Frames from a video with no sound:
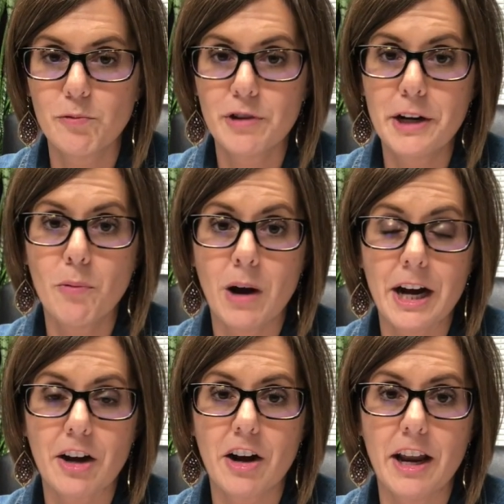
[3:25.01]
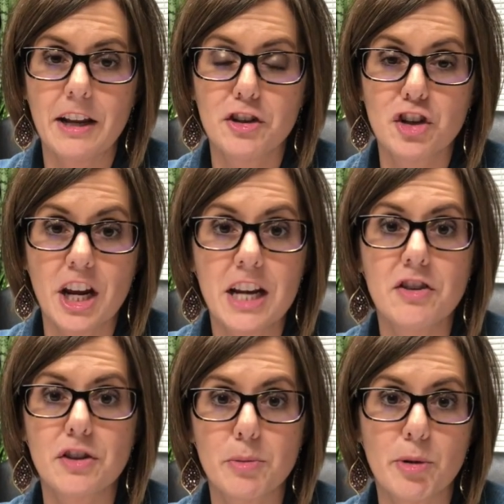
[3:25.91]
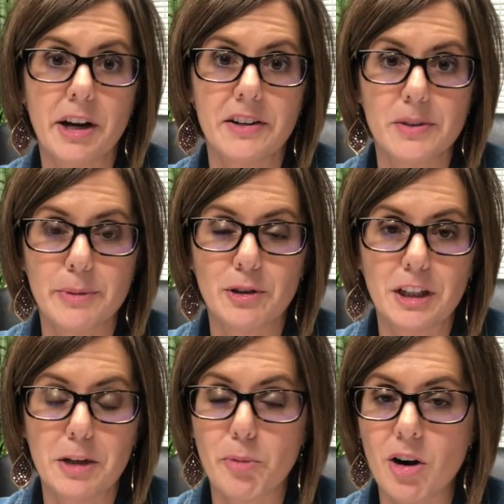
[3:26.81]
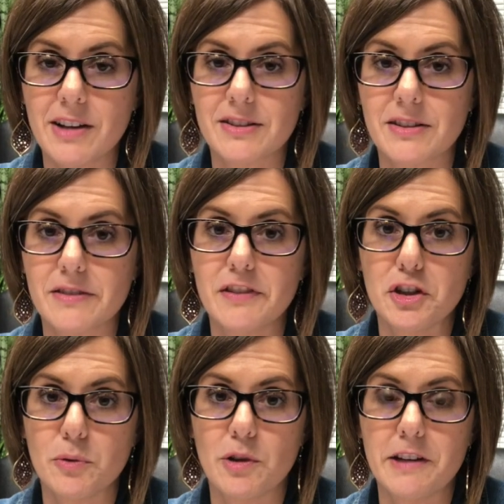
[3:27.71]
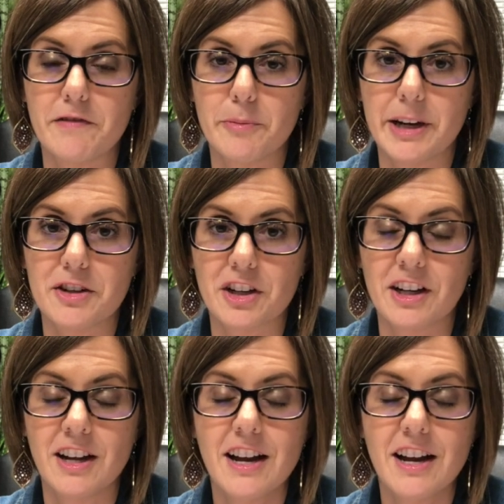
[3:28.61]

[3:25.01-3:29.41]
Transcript: rewire and change the brain's ability to process visual information information.